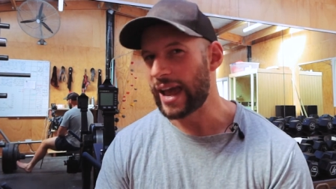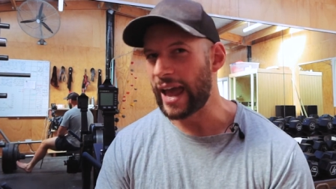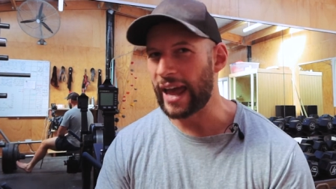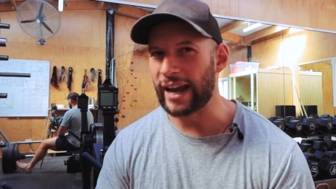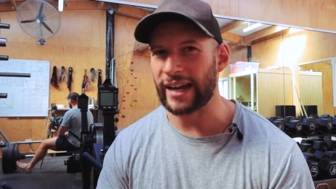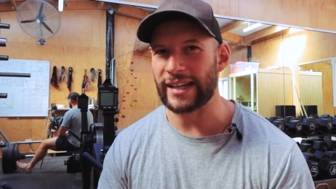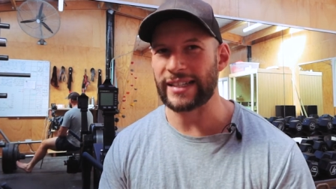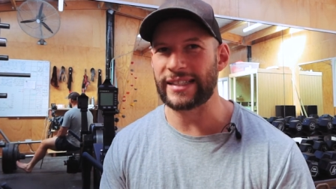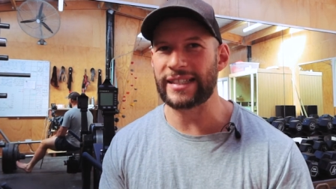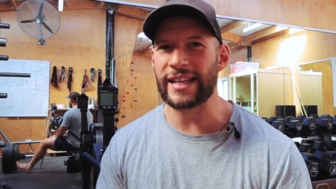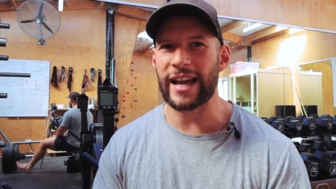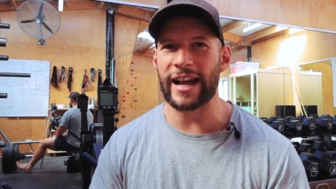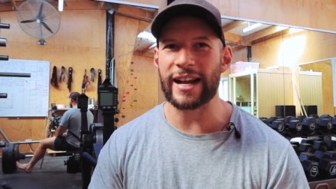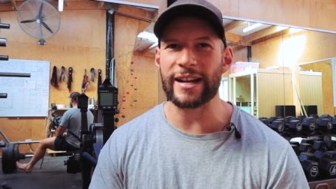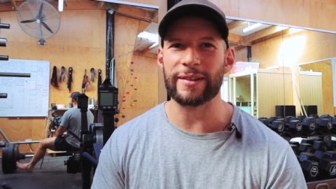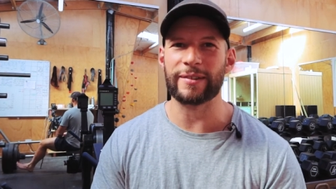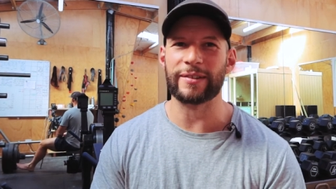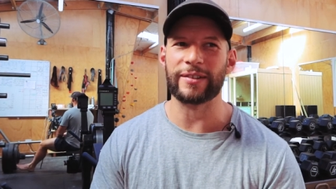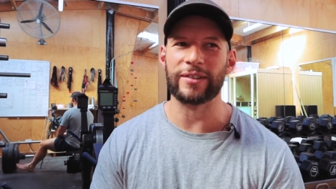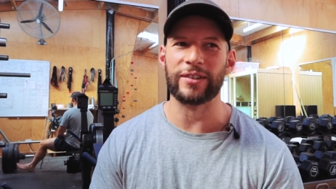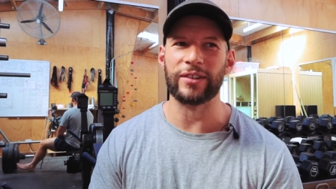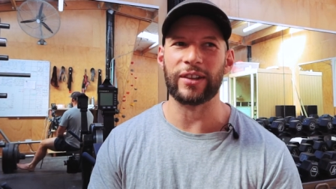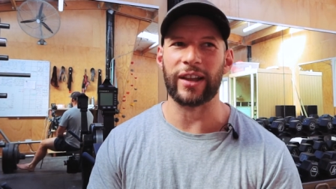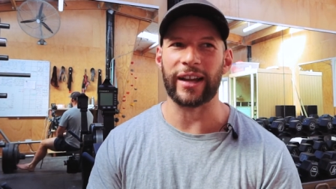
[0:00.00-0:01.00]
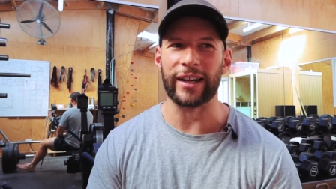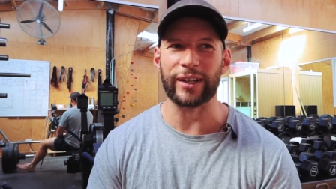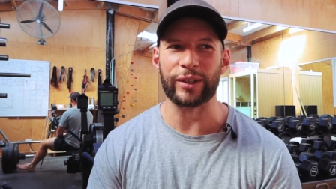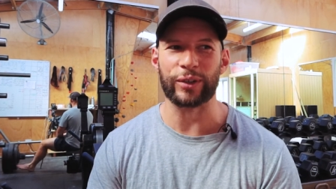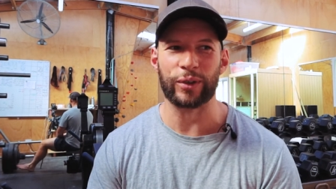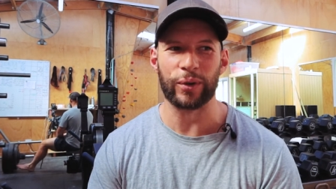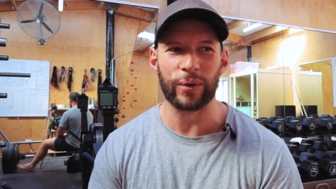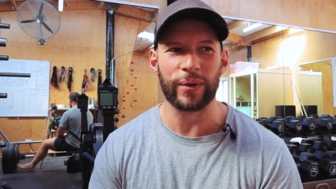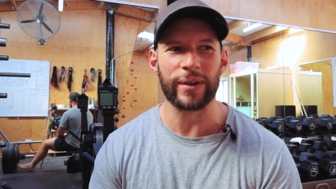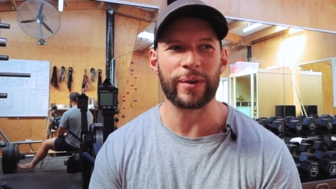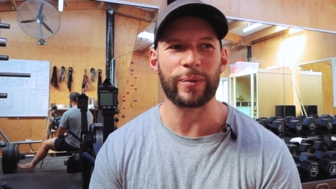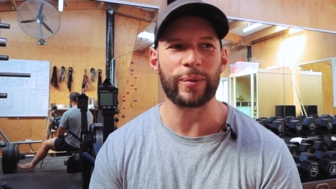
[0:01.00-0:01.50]
And I started
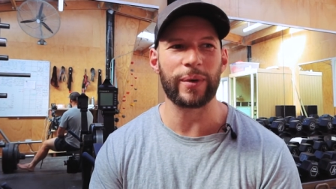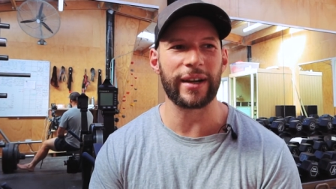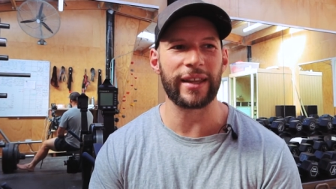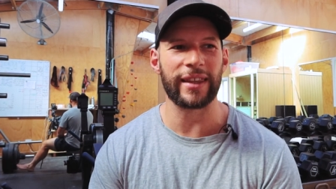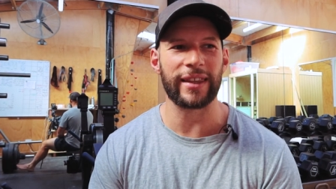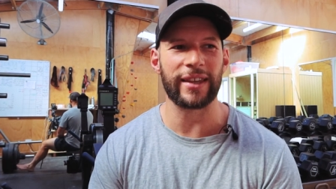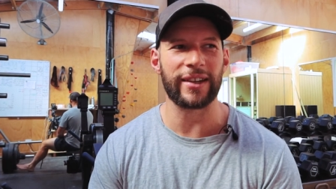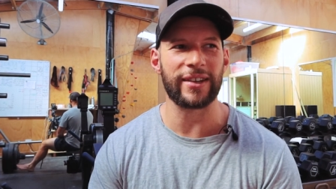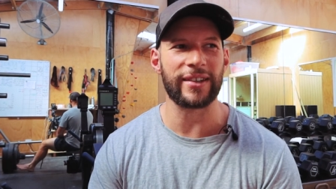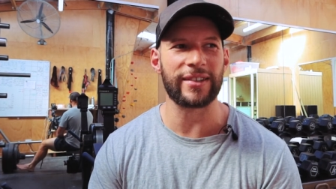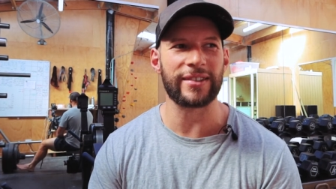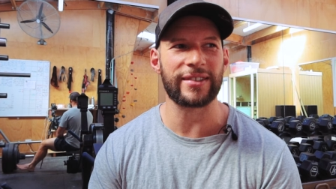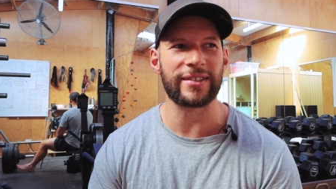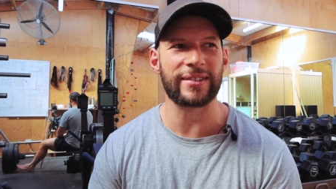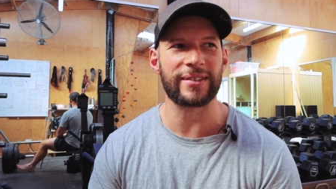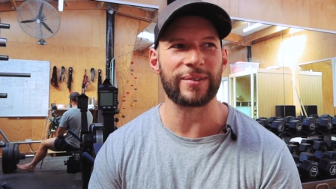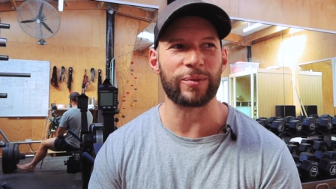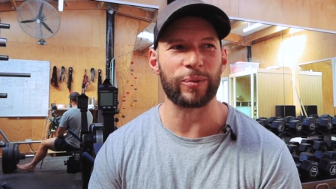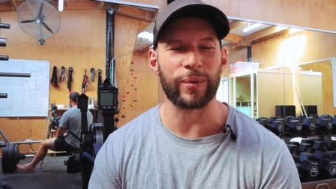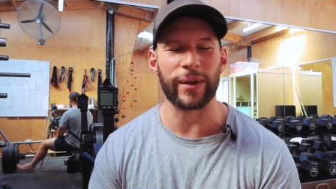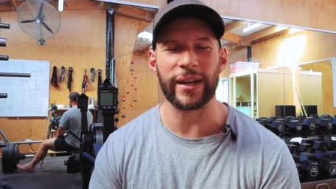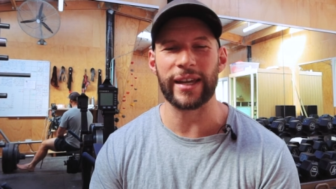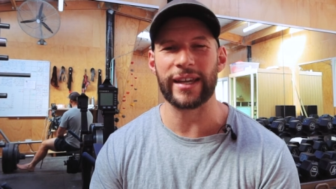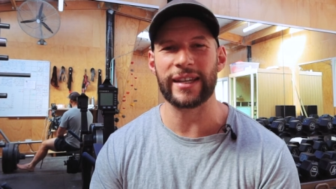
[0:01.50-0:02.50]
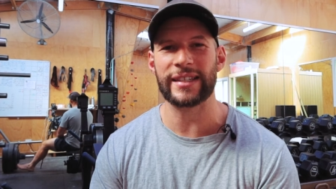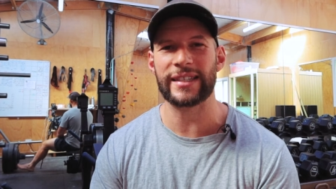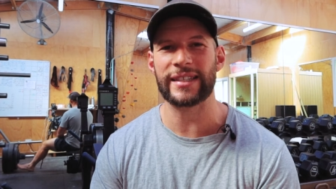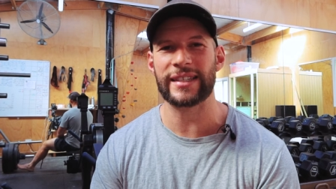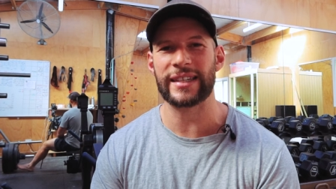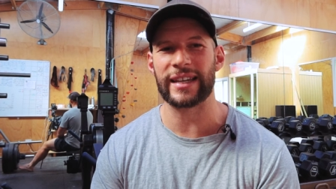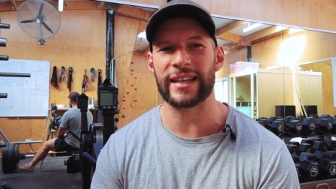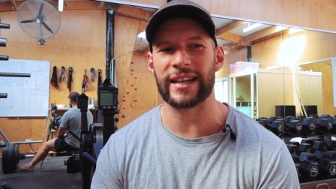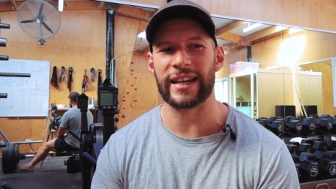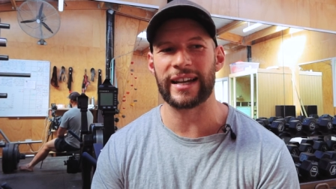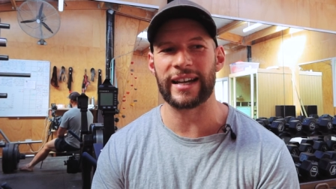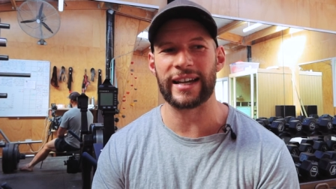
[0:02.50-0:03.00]
like doing one of those
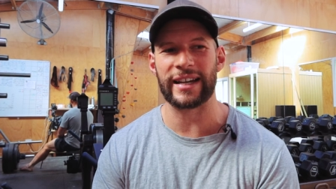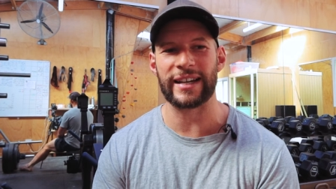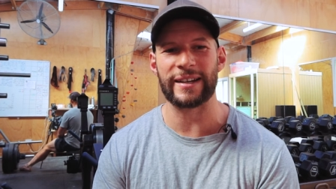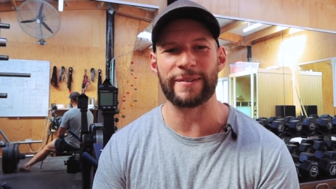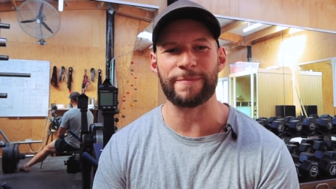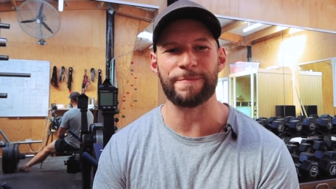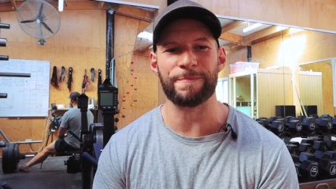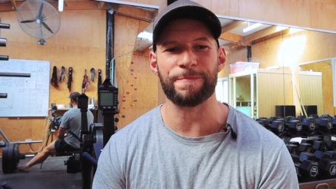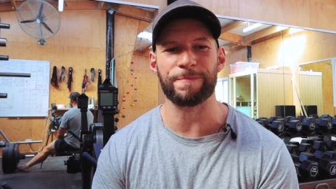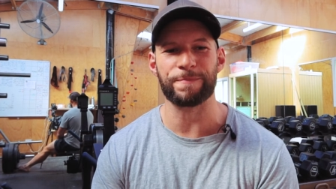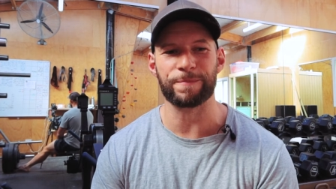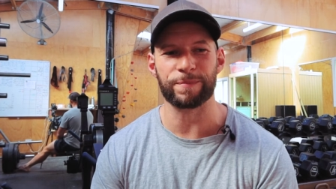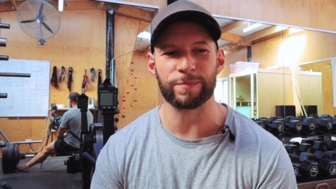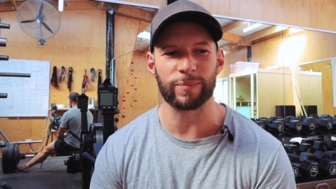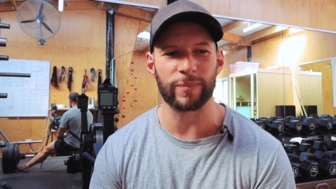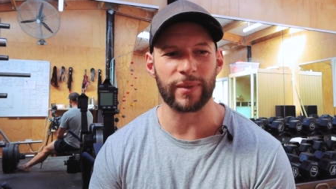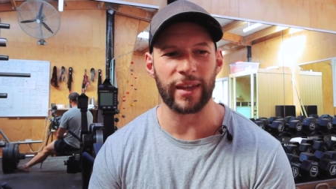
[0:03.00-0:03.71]
weeks um,